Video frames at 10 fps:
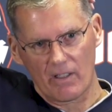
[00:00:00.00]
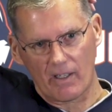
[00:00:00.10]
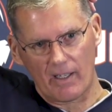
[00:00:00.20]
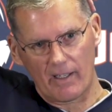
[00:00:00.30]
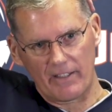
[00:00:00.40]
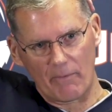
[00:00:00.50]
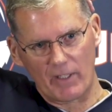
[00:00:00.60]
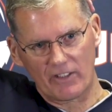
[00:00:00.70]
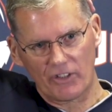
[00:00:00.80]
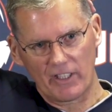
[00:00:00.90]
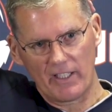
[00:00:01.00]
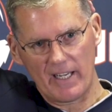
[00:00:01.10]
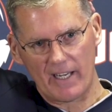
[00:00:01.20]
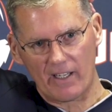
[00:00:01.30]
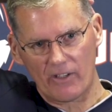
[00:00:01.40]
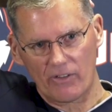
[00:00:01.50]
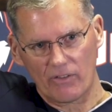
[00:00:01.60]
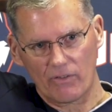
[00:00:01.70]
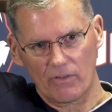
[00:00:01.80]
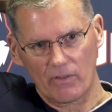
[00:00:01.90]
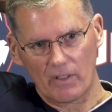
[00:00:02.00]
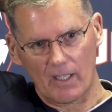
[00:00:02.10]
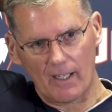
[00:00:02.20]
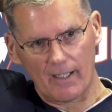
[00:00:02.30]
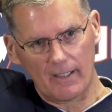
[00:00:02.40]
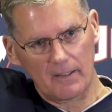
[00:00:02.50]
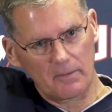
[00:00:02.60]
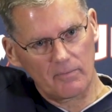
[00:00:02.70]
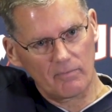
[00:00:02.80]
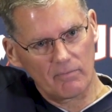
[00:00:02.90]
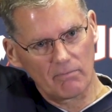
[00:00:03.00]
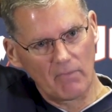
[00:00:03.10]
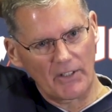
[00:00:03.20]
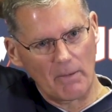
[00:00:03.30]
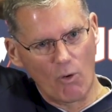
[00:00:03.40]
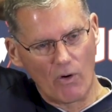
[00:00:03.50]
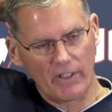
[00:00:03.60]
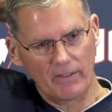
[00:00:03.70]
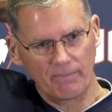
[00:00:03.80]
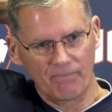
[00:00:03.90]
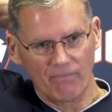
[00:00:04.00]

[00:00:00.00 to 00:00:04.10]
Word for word: and then went to see Nick Monday morning.